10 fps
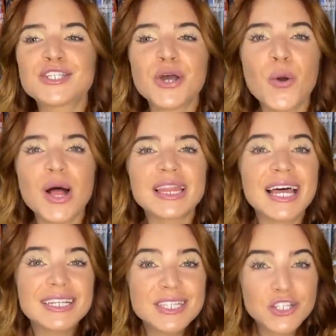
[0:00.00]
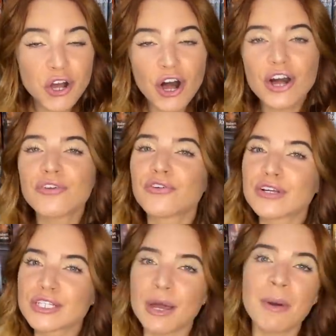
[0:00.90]
So let's talk
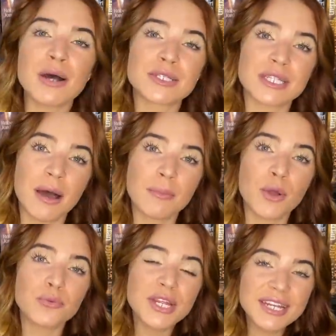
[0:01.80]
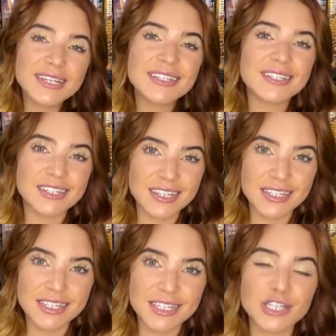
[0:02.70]
first about some reading statistics